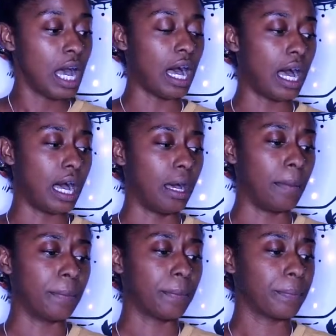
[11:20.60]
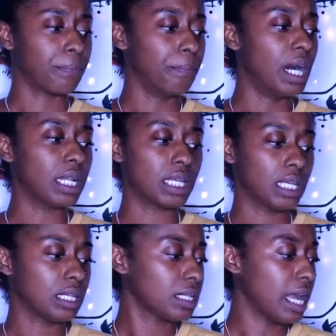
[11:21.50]
um,
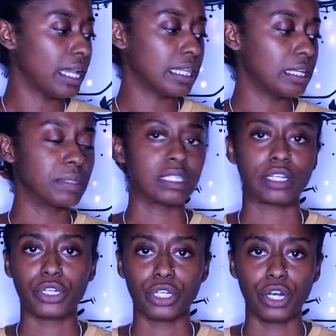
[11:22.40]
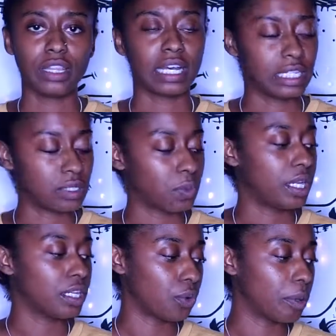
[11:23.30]
money, anything material. That is
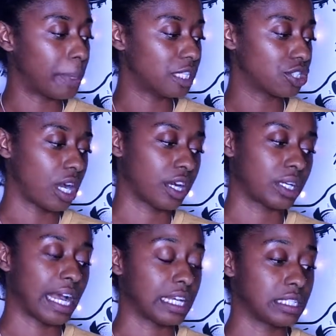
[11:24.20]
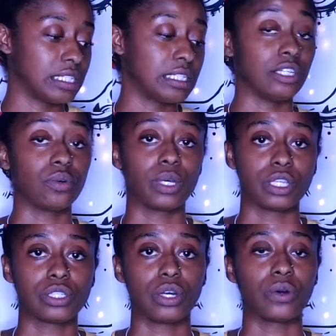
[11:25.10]
what your base chakra has to deal
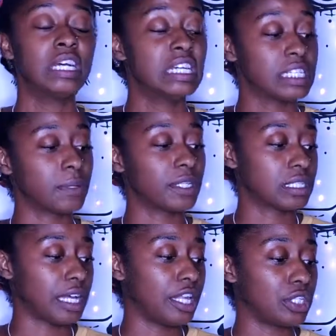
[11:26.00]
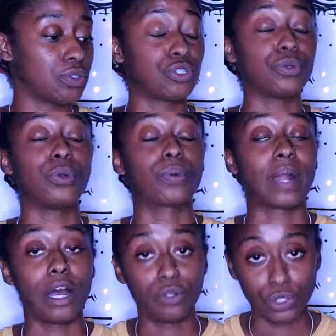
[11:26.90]
with. So, Spirit is telling you to
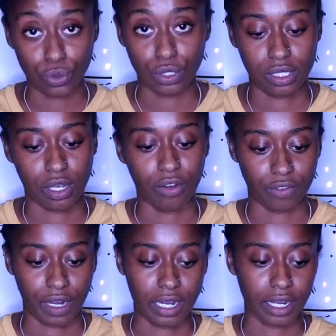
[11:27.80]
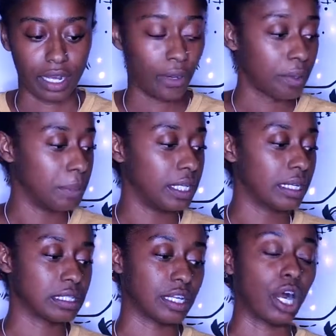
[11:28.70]
ground yourself right now
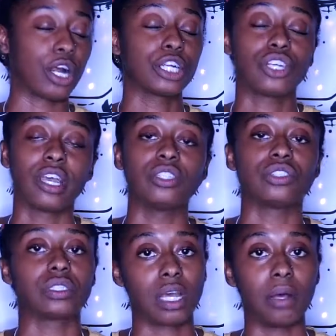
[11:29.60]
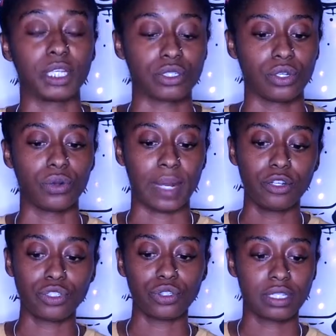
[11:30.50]
because there are changes coming. So,
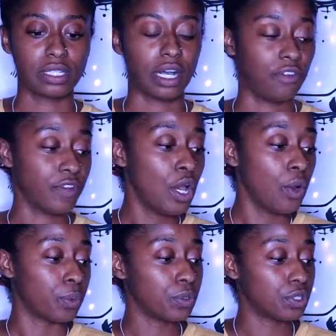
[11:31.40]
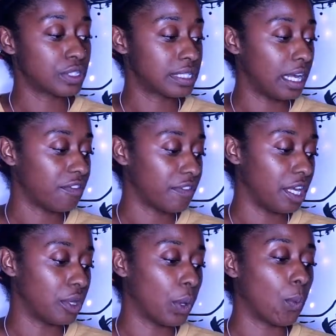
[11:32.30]
ground yourself, root yourself
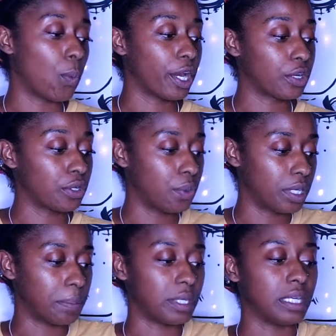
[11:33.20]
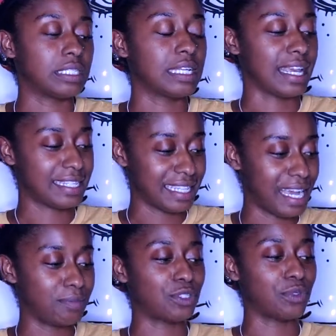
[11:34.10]
in where you want to be. Take
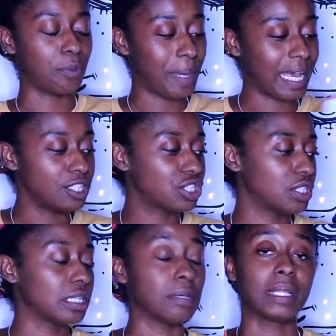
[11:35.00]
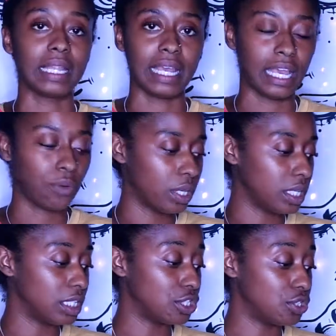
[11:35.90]
time to patiently plan
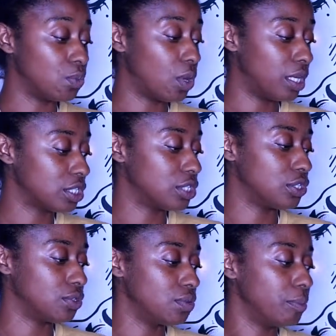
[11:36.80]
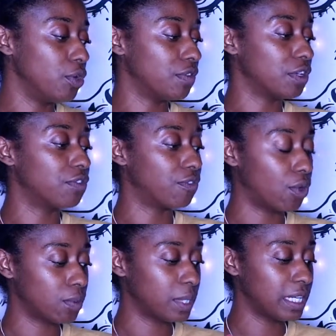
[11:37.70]
what it is you want to do moving
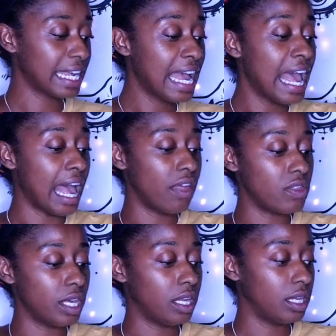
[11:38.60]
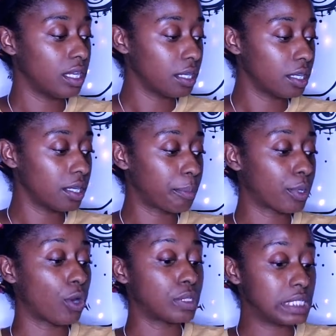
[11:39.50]
forward, and then
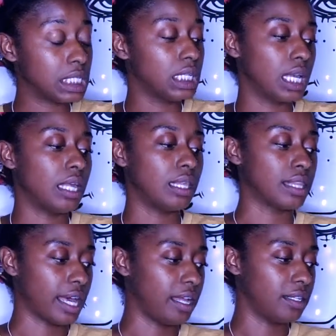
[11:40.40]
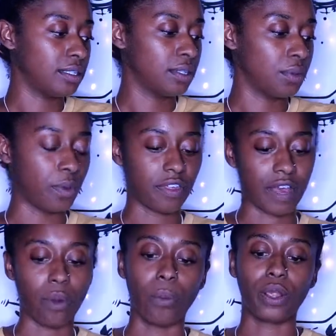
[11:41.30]
proceed in that
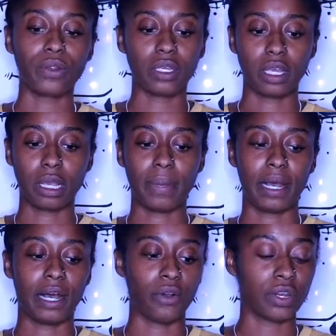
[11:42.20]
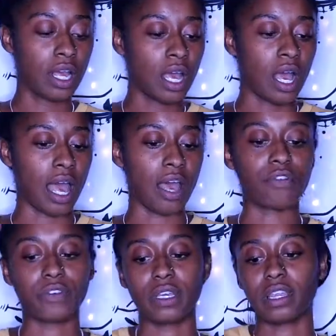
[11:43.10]
without worrying about
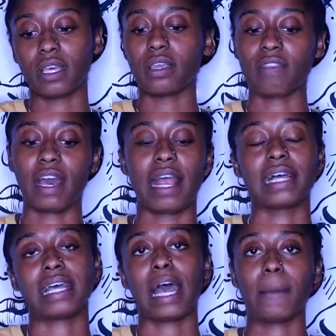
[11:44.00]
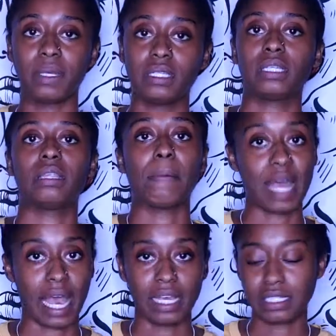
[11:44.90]
everything that has happened in the
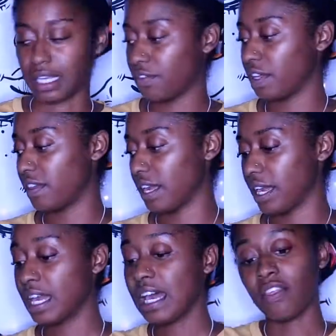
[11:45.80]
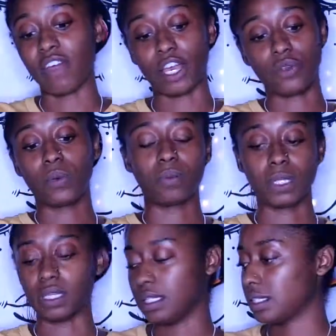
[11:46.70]
past, everything that you are
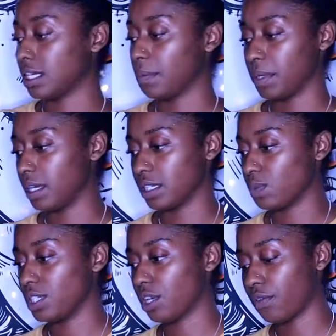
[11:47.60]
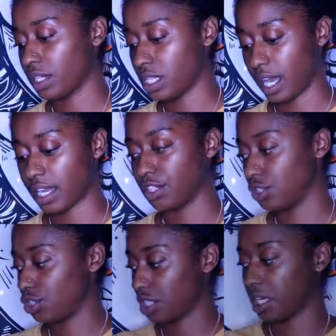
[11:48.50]
releasing, because we don't need that
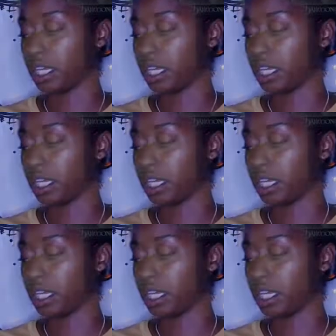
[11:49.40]
energy